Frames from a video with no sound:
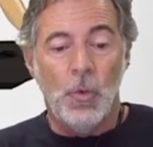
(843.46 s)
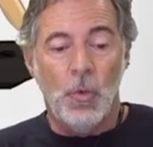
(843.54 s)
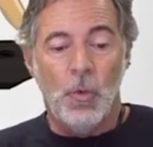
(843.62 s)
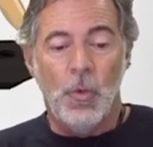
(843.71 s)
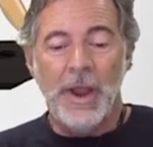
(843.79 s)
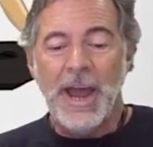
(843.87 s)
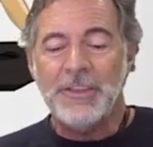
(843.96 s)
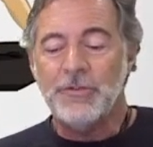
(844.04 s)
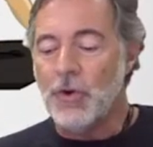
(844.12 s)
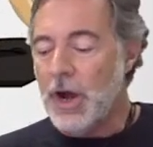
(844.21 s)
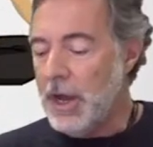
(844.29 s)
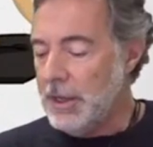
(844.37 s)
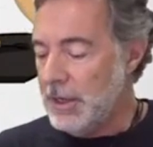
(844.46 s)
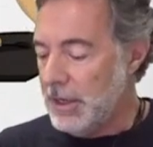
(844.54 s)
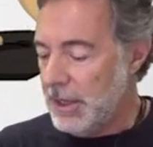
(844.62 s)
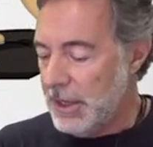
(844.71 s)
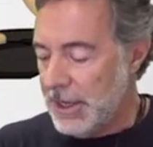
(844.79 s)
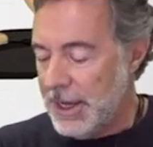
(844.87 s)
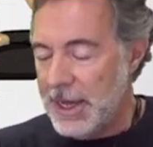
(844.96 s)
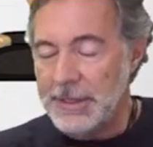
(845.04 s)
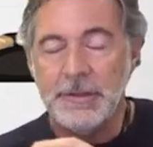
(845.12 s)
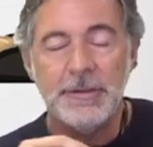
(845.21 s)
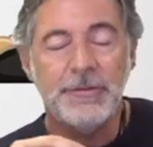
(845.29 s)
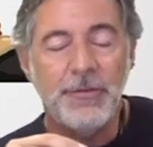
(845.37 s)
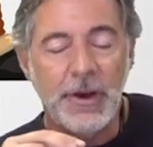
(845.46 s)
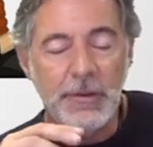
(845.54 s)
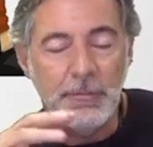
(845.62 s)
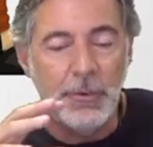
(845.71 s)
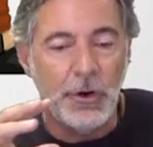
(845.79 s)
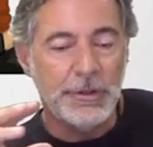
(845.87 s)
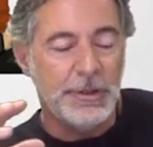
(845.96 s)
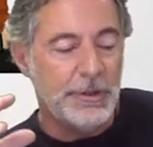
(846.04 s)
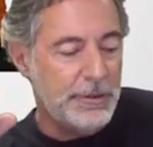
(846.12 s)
when I try, and this is very important.